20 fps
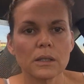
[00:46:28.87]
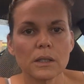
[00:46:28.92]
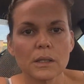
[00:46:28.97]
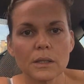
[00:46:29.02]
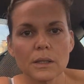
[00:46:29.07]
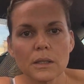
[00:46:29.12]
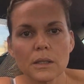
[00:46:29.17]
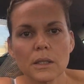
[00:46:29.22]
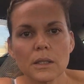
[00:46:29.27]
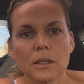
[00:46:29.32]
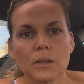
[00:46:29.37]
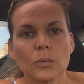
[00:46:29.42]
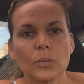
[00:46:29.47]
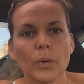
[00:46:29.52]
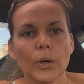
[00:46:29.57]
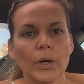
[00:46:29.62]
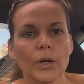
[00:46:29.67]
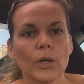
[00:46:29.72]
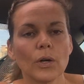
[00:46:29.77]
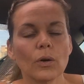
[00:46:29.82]
This is
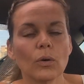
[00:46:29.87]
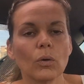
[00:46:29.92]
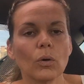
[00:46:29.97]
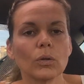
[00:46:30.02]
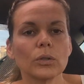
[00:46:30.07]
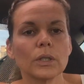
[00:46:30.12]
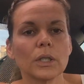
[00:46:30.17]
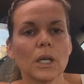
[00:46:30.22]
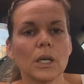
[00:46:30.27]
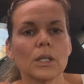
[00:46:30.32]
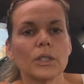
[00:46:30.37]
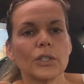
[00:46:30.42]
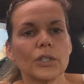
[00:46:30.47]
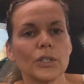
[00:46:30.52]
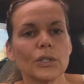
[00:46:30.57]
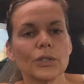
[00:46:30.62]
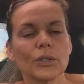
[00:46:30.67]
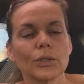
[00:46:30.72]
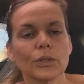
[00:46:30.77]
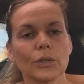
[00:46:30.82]
where you're holding on
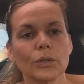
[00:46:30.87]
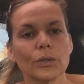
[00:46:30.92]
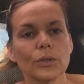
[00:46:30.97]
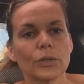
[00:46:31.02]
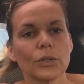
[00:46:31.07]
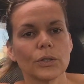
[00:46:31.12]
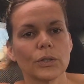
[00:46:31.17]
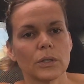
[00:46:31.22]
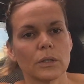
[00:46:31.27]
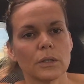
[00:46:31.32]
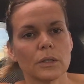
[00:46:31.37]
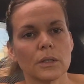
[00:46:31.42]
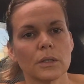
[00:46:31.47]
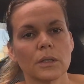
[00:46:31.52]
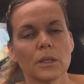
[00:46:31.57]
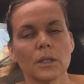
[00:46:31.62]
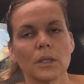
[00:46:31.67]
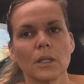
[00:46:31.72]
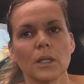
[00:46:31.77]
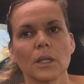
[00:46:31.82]
to your delusions.
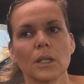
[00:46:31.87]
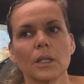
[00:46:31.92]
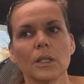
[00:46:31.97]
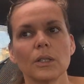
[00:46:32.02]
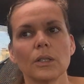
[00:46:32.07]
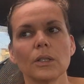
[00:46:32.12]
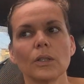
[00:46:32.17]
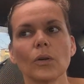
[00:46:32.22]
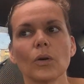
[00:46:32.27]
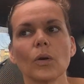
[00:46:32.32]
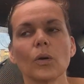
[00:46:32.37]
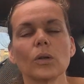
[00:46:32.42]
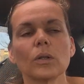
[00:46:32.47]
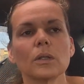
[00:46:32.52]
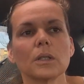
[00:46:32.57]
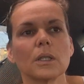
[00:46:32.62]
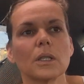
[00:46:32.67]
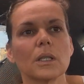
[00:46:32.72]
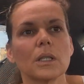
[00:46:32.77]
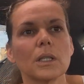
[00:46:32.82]
You're
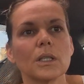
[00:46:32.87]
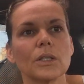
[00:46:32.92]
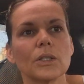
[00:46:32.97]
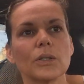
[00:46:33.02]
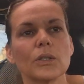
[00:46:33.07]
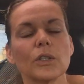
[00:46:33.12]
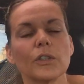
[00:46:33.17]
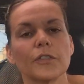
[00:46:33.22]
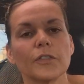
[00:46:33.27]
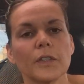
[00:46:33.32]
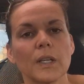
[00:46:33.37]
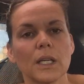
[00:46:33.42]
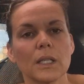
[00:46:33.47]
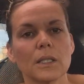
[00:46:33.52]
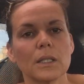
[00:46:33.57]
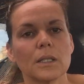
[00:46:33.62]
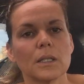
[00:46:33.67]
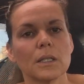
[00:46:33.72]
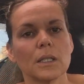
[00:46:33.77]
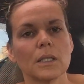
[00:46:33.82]
holding on to your
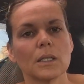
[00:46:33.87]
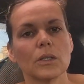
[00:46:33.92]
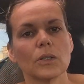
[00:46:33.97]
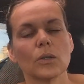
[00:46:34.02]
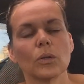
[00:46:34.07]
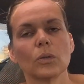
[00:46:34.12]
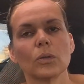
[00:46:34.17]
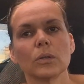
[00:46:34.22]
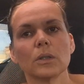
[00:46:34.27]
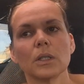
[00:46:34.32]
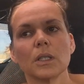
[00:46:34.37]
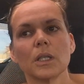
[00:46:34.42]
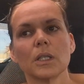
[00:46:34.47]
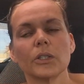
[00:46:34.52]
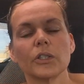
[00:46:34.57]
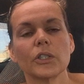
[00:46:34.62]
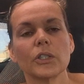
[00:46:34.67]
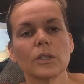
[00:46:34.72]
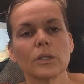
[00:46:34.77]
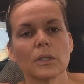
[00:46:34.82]
fantasies. You're holding
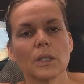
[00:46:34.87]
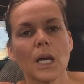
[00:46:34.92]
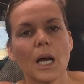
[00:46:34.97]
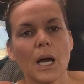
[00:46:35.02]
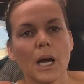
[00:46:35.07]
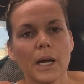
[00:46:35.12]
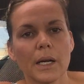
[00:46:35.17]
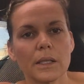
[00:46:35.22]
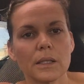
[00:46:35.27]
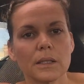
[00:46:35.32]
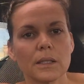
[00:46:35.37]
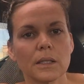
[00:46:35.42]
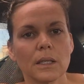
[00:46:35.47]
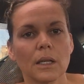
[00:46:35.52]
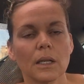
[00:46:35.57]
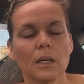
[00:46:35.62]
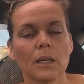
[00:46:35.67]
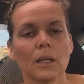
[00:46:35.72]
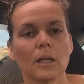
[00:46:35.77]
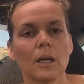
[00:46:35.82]
on to your lies.
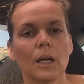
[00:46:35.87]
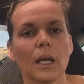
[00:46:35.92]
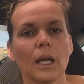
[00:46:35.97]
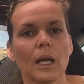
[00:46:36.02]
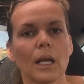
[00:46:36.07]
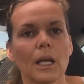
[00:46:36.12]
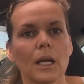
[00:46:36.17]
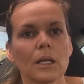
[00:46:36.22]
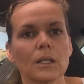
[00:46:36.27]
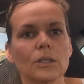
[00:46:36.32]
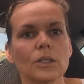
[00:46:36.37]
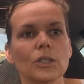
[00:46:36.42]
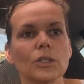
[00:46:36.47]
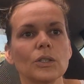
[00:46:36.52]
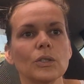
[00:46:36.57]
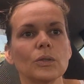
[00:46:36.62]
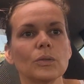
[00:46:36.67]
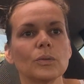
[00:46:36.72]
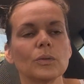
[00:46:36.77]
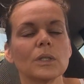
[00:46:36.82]
And
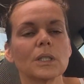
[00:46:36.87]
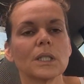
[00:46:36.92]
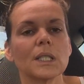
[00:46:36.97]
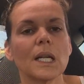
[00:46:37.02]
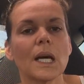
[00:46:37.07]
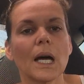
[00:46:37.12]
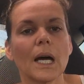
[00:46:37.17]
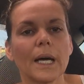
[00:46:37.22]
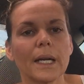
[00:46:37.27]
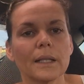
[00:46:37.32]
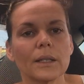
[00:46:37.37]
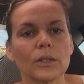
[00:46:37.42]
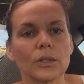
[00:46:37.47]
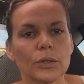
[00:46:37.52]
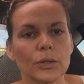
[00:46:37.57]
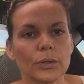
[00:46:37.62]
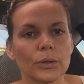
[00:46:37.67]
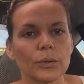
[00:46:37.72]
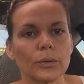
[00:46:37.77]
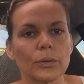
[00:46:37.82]
you deny the
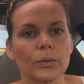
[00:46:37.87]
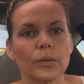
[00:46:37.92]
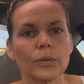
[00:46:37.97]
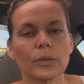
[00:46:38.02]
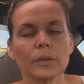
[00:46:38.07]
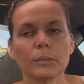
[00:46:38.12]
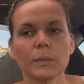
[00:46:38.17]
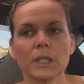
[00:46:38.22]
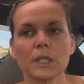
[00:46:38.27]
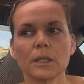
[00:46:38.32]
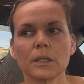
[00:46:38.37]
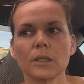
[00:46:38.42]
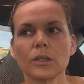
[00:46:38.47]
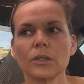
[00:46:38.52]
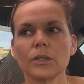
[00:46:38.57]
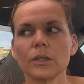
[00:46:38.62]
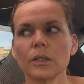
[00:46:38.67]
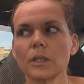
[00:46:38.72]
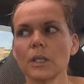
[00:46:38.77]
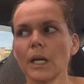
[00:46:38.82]
truth. My
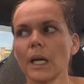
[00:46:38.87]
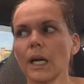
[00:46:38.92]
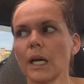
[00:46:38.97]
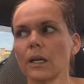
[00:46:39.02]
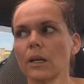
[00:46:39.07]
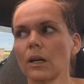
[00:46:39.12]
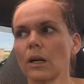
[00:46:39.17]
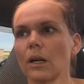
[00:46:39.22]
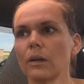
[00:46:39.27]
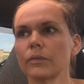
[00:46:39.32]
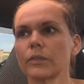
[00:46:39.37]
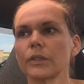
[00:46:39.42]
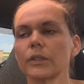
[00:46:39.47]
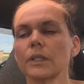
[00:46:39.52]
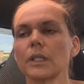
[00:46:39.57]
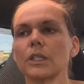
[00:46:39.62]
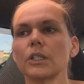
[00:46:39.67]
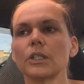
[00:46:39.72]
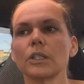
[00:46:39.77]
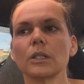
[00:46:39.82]
sister and I had a
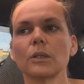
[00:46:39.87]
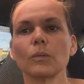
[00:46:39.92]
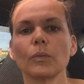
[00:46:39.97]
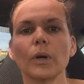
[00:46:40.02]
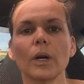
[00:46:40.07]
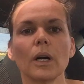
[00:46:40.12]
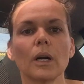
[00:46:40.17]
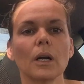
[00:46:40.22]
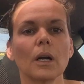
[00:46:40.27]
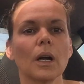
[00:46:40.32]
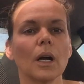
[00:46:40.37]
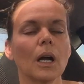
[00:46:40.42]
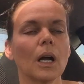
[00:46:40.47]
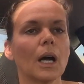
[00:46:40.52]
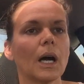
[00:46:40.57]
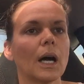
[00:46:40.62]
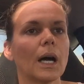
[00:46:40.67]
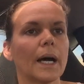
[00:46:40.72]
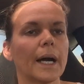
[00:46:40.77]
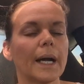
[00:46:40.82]
conversation where
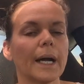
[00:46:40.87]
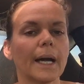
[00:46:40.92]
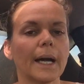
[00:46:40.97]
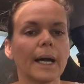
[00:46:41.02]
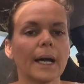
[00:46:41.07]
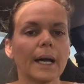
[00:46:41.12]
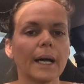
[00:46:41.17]
I